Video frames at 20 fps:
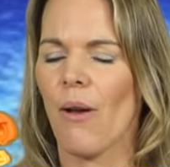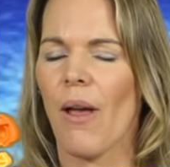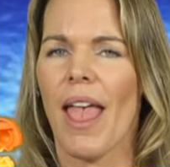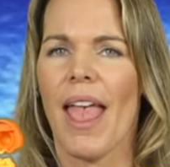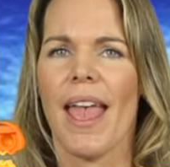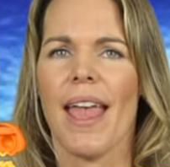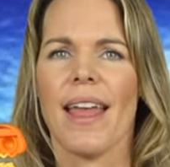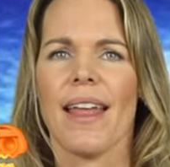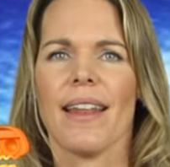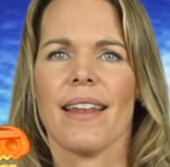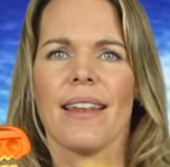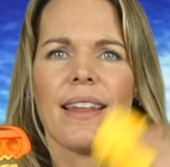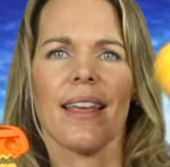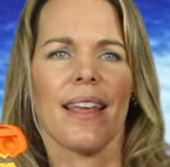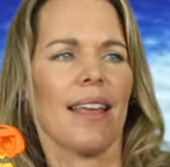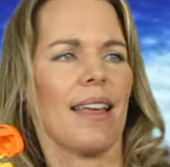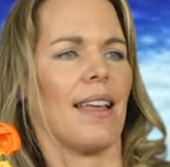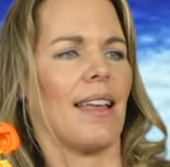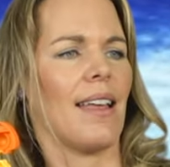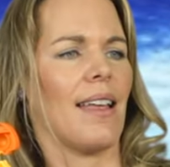And
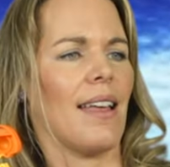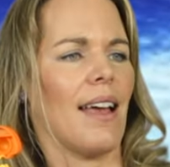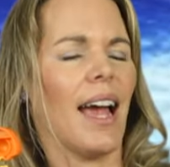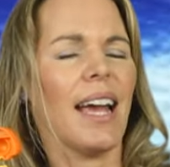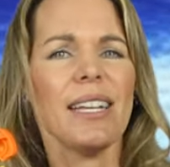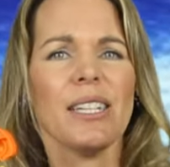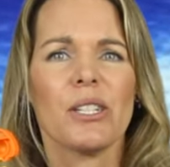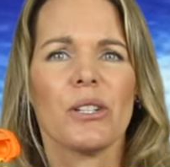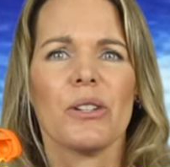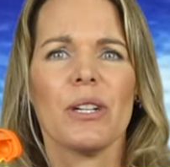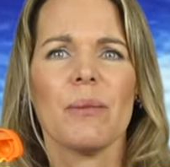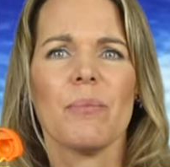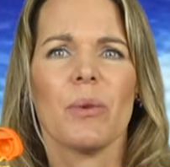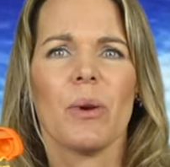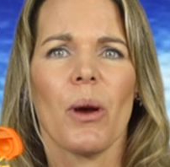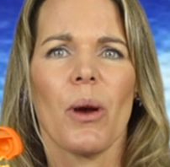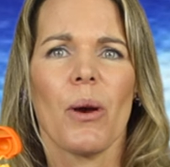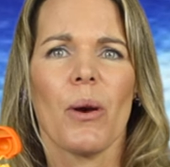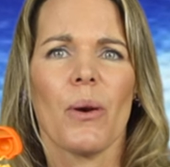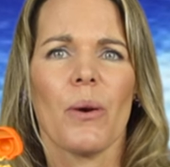ice cream
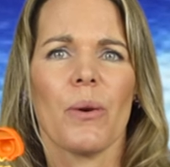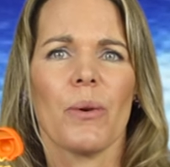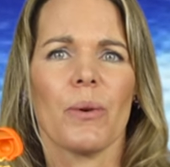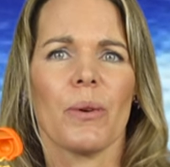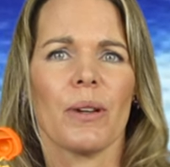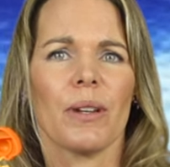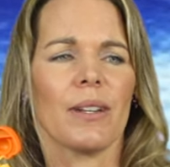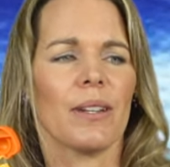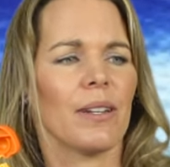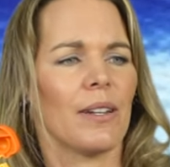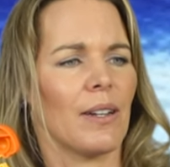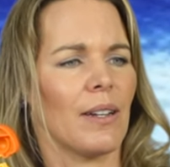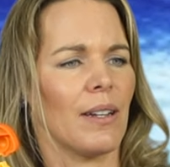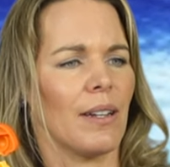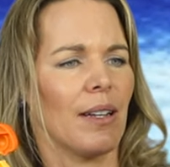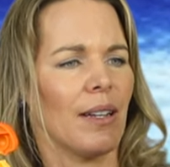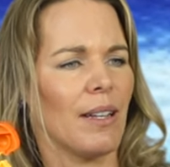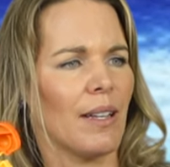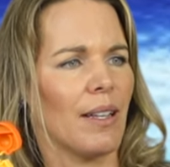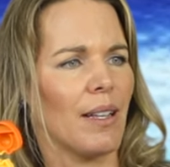cone,
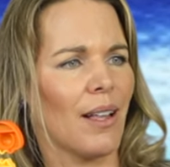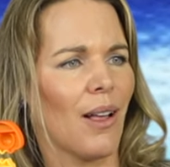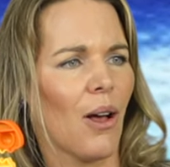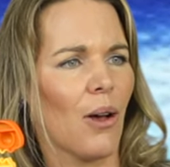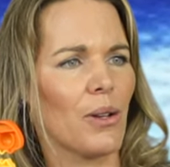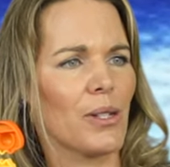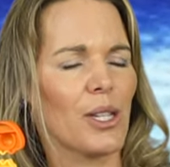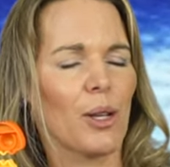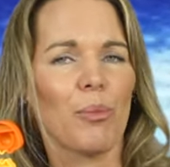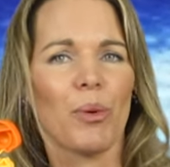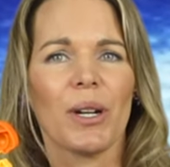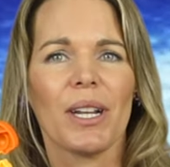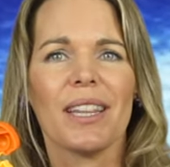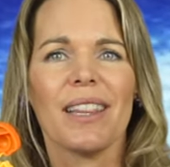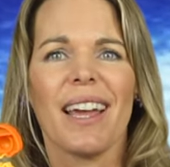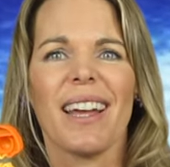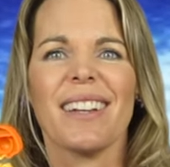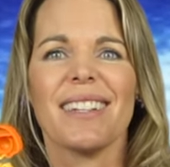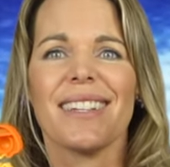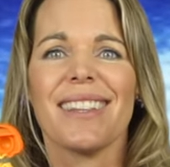also pretty
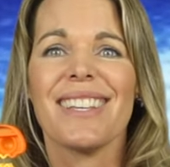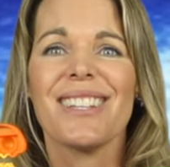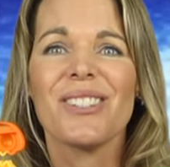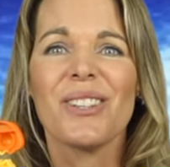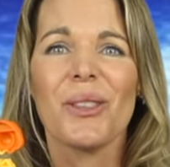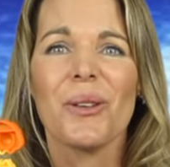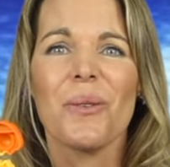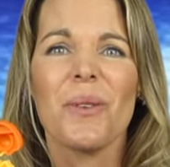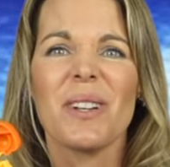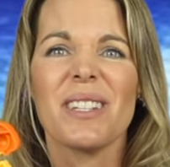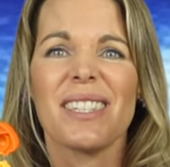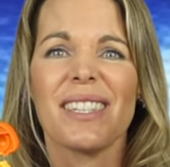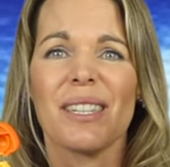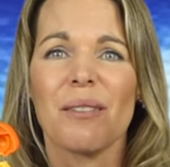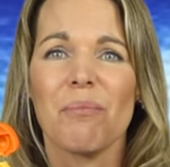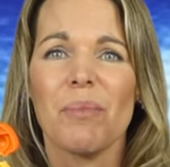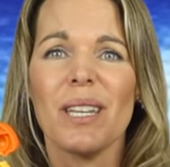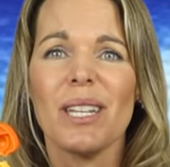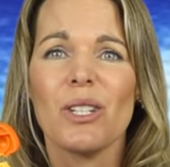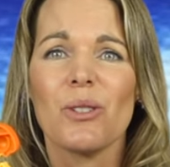light. These are the ones at the
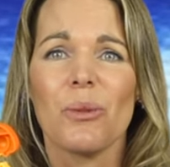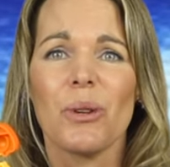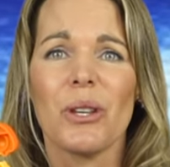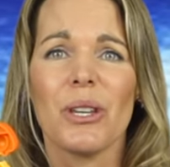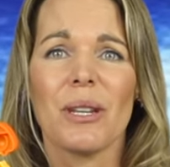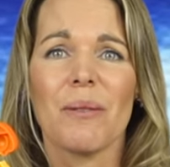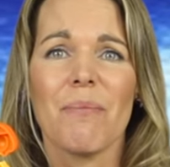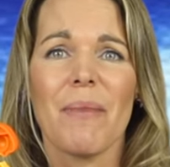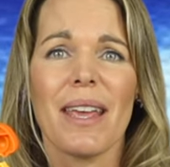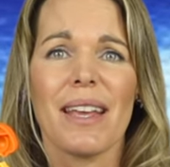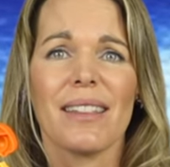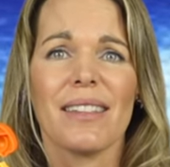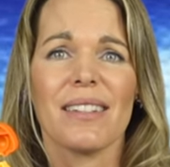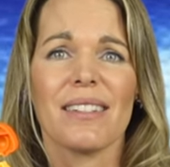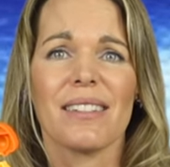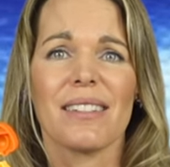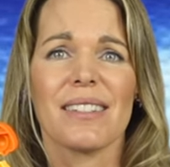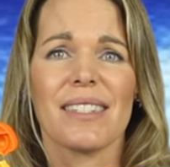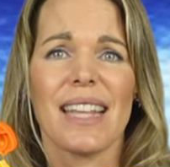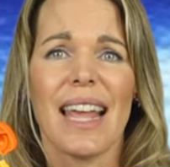beach where you can make
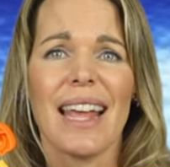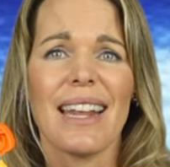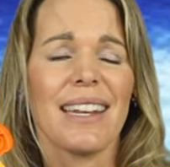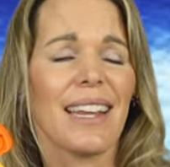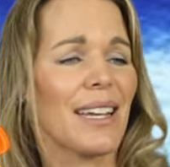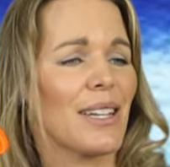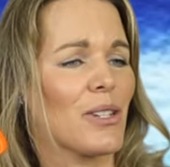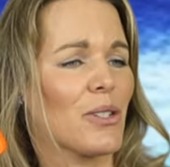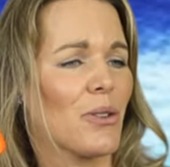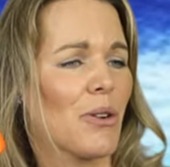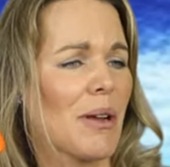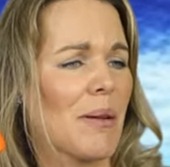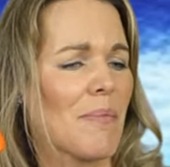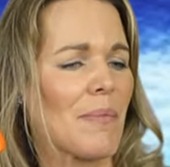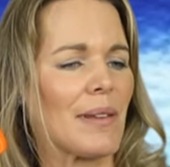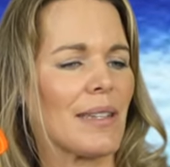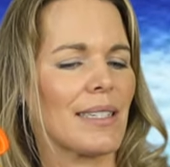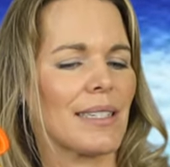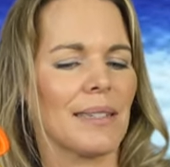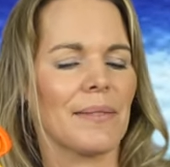little sand ice
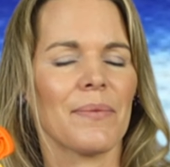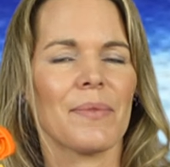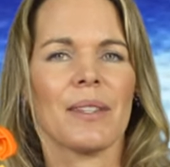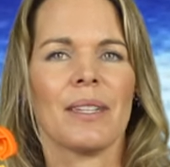creams.